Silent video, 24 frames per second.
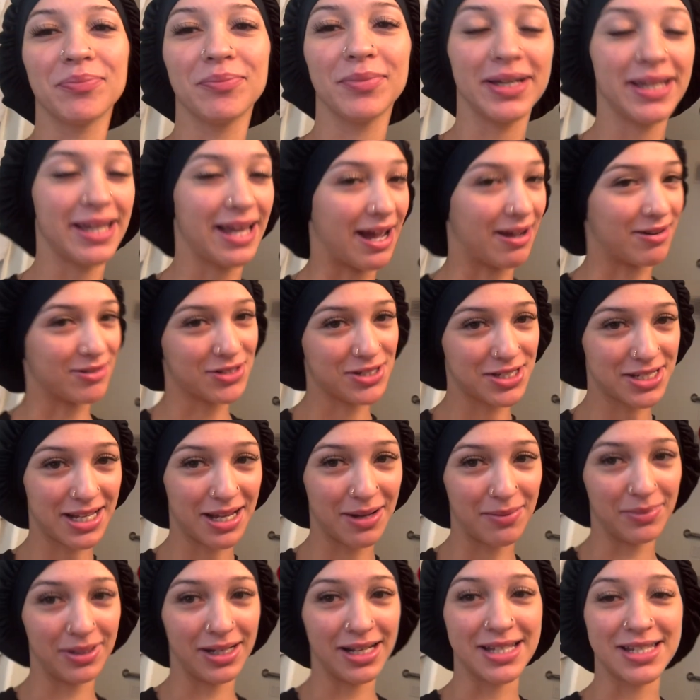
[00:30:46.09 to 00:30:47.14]
But yeah, I was just
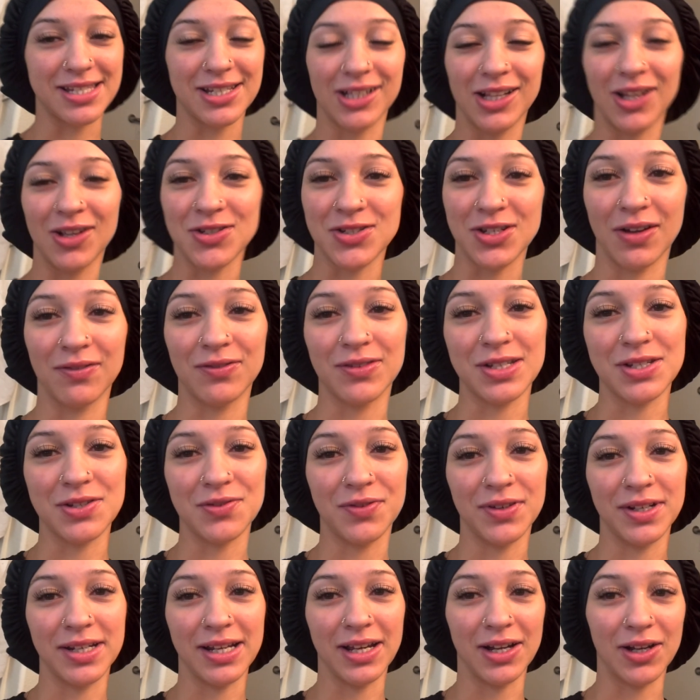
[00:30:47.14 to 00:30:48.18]
coming in to close off this
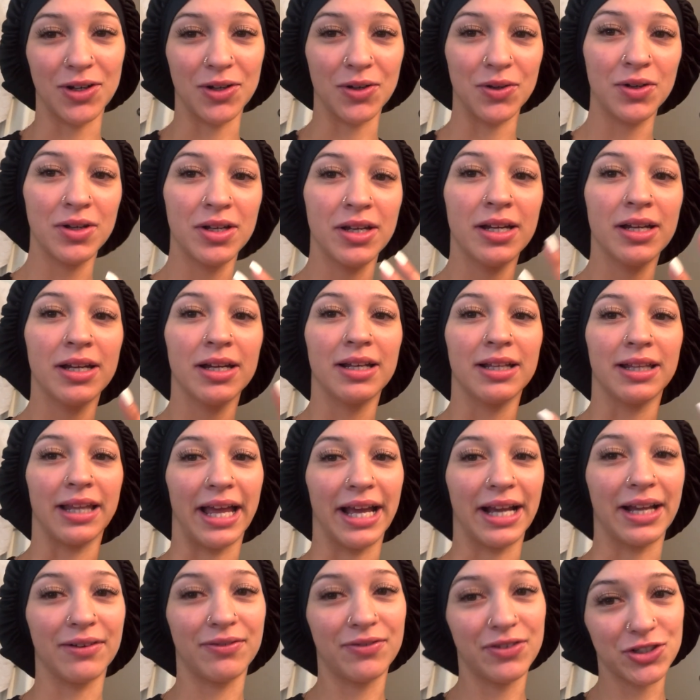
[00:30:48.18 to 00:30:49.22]
video,
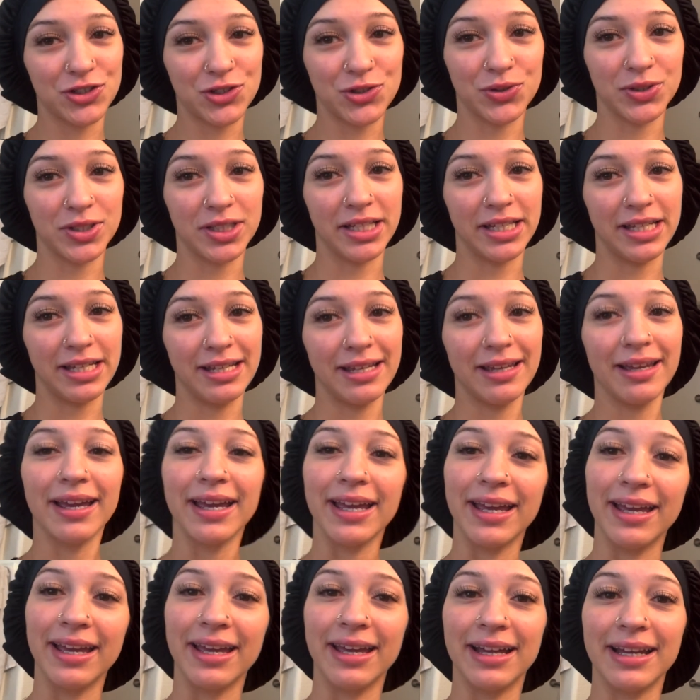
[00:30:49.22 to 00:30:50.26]
like, officially,
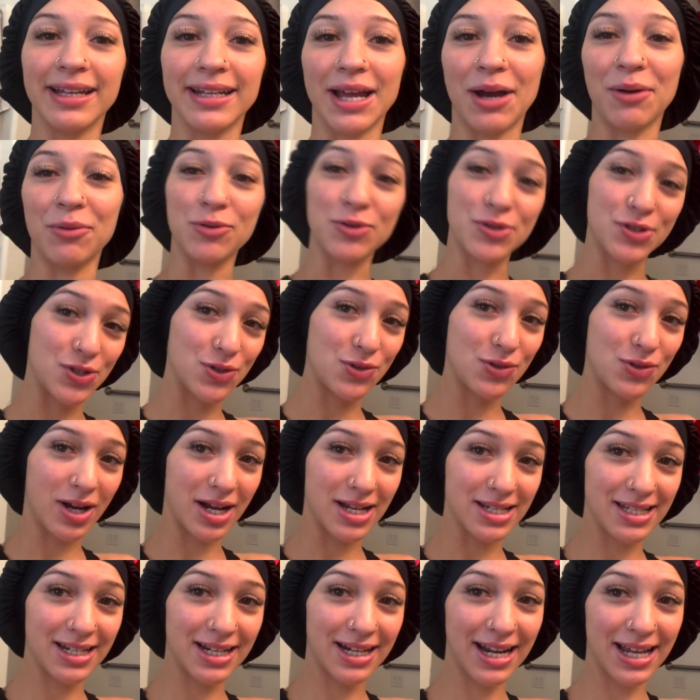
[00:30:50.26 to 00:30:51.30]
and I will see you
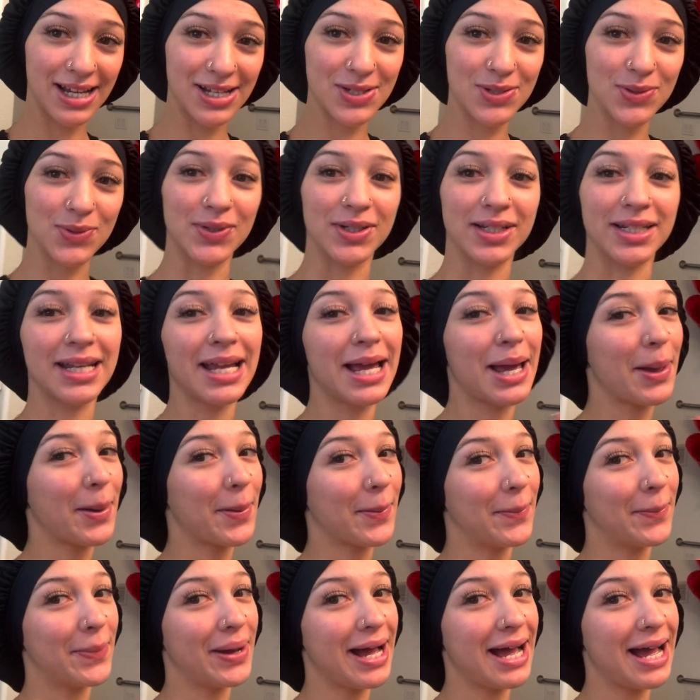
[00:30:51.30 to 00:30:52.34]
guys in the next one.
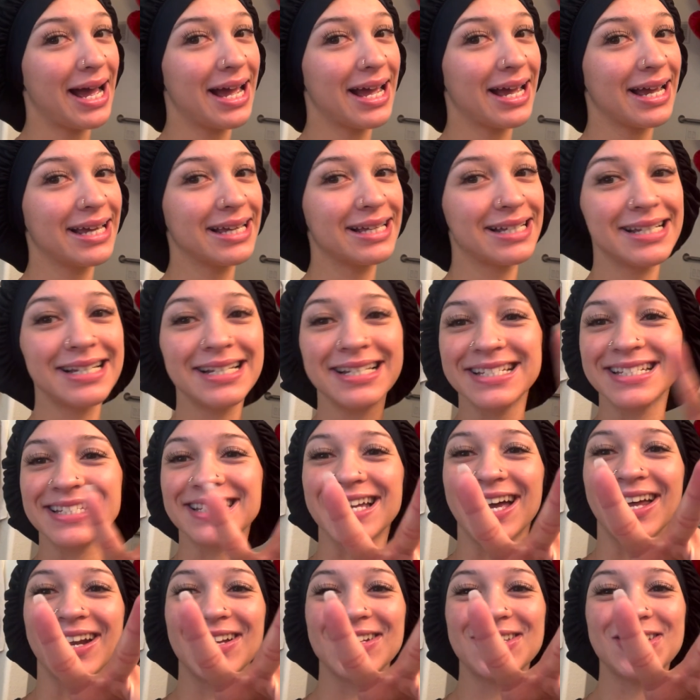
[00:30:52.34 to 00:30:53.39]
Bye.
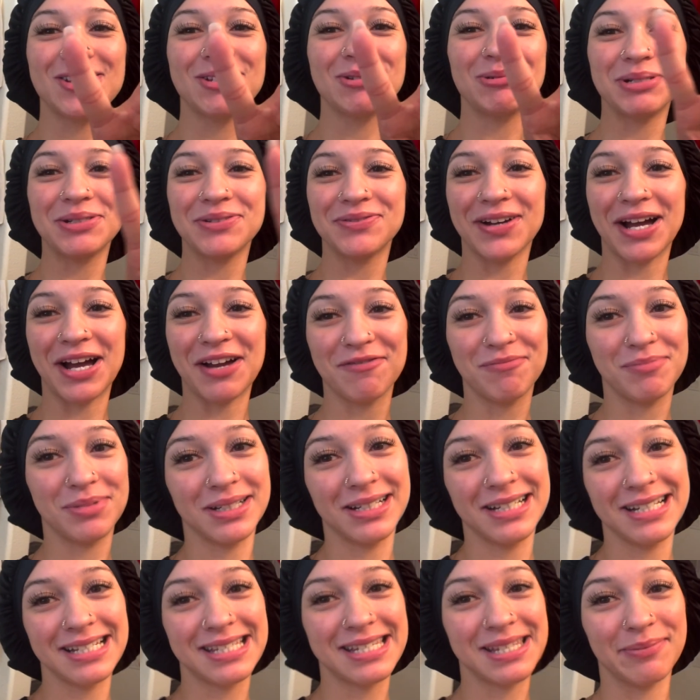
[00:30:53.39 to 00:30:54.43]
Shout out to 25, be
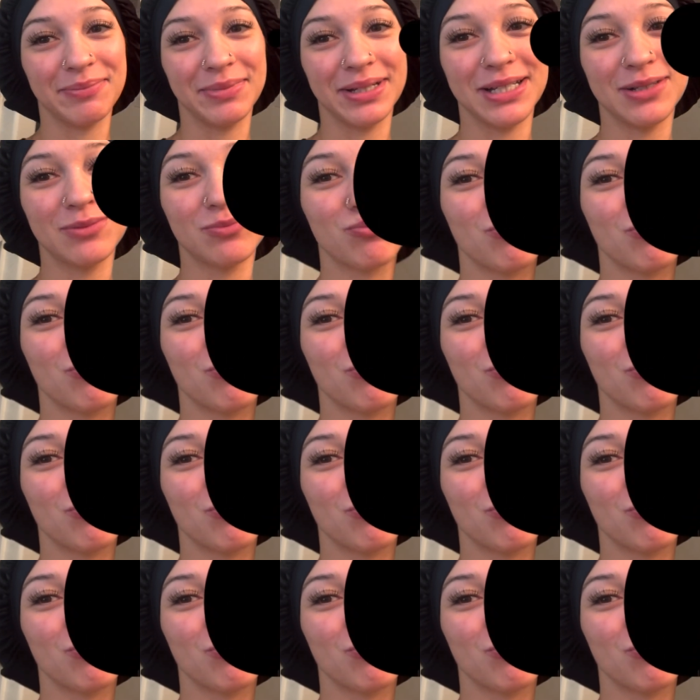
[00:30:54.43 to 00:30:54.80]
good to me.